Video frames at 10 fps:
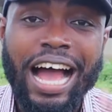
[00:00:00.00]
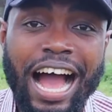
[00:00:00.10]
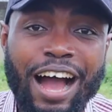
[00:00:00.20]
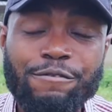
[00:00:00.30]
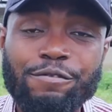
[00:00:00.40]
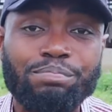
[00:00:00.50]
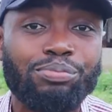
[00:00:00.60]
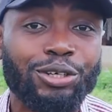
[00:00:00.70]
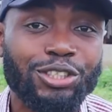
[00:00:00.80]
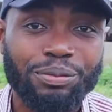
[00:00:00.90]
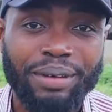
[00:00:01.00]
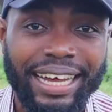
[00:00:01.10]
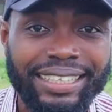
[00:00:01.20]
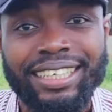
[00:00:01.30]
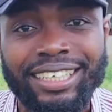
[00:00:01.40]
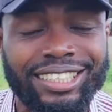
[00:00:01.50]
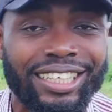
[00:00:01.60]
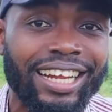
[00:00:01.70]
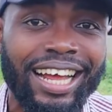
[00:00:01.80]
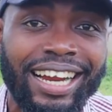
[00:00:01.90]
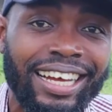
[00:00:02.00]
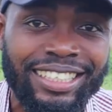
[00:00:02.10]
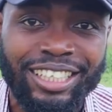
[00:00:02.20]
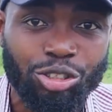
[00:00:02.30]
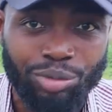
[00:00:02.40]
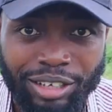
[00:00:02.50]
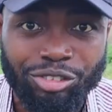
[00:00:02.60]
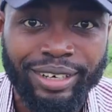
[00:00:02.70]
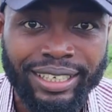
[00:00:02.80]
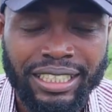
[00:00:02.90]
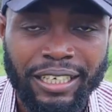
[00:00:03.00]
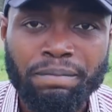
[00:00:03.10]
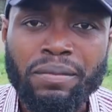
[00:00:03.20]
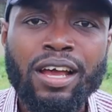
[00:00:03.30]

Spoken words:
have brought to my attention and I need to address it.